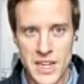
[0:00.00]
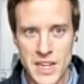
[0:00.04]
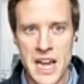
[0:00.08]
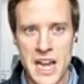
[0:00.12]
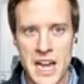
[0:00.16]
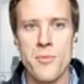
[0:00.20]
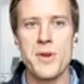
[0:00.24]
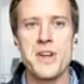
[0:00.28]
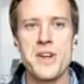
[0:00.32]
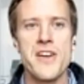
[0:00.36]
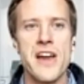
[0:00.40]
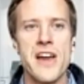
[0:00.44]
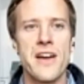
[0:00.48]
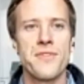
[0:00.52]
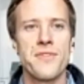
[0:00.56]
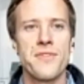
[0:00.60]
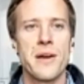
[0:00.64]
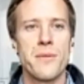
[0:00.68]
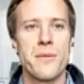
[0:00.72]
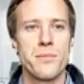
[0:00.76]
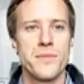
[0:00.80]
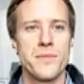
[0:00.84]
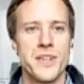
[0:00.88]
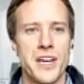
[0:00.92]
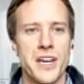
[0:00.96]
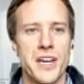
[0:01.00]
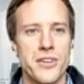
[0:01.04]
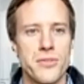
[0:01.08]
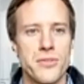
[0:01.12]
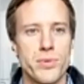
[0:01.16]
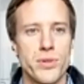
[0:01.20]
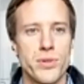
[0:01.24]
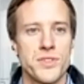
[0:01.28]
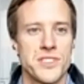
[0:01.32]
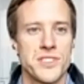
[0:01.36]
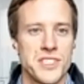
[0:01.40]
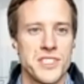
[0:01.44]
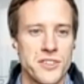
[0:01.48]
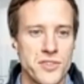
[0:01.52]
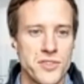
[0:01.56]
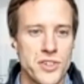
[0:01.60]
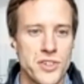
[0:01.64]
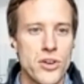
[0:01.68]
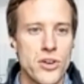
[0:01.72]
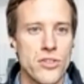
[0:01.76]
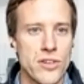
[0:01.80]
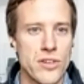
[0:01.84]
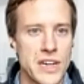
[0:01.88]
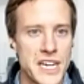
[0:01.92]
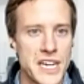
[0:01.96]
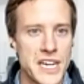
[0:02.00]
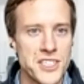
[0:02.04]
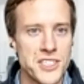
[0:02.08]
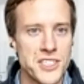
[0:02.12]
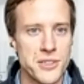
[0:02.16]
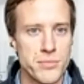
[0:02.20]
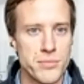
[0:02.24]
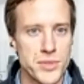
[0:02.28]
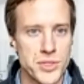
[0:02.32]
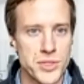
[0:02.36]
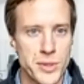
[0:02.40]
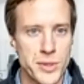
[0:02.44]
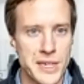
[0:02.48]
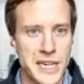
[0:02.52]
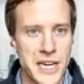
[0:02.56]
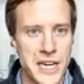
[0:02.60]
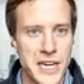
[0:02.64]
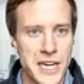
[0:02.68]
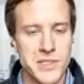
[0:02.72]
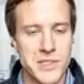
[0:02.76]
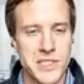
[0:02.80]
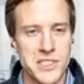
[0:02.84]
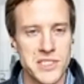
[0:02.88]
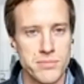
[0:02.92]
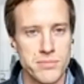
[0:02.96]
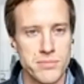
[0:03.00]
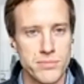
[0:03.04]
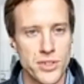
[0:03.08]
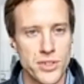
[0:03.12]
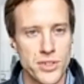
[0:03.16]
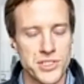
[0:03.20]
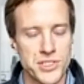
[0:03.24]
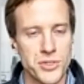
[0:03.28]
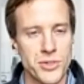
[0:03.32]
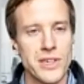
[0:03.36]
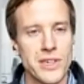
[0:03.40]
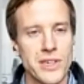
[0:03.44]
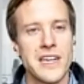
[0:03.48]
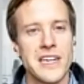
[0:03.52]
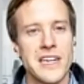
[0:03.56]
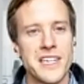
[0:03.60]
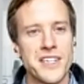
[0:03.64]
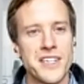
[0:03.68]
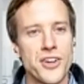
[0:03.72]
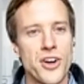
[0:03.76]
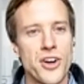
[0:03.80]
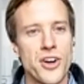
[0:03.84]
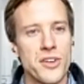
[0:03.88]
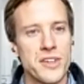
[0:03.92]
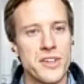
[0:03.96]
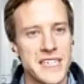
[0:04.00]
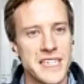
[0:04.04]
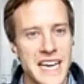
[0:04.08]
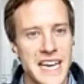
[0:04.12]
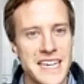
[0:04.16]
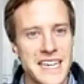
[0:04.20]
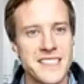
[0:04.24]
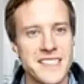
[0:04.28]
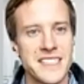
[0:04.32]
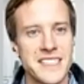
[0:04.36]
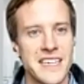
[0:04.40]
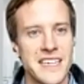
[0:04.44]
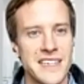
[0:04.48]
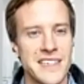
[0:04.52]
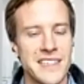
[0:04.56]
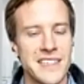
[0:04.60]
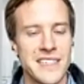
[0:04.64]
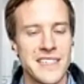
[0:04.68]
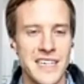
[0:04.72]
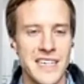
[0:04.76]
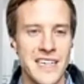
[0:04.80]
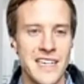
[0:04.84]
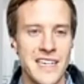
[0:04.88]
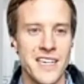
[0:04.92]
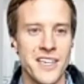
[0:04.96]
And when you have that positive correlation between equities and bonds, you're clearly not getting